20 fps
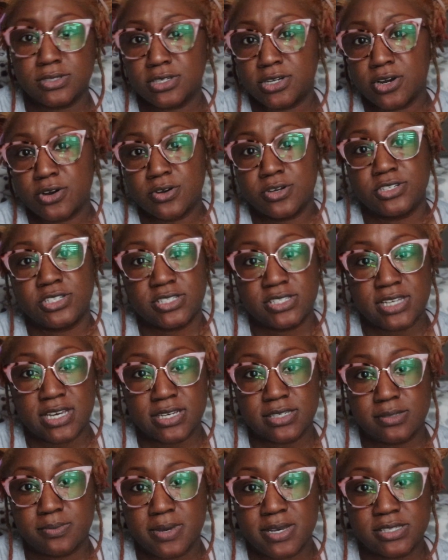encouraging
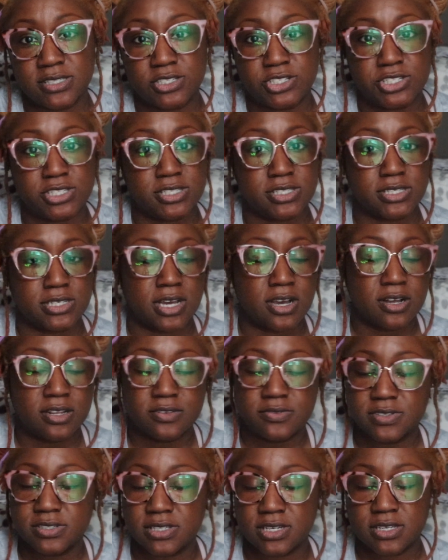text messages and all
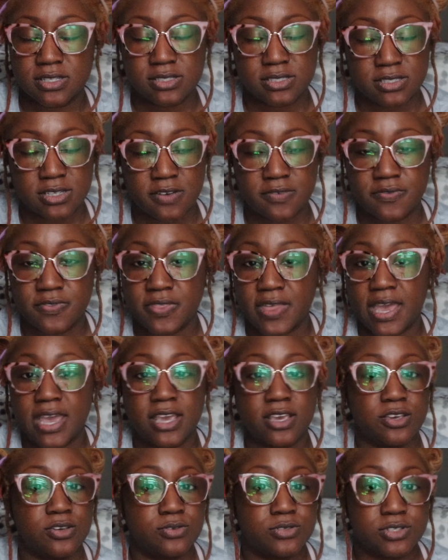of this other stuff.
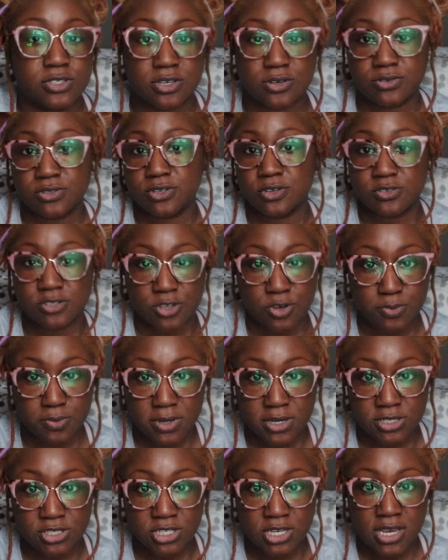Thank you so, so, so
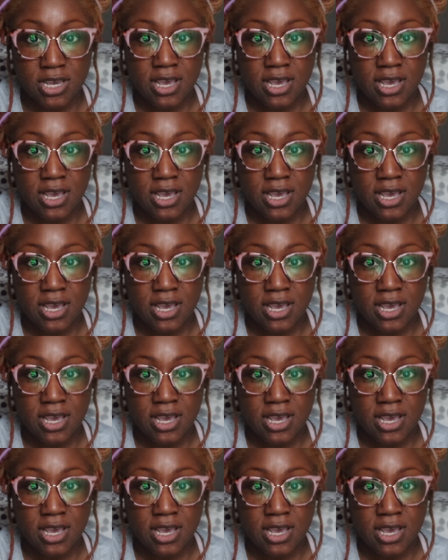much.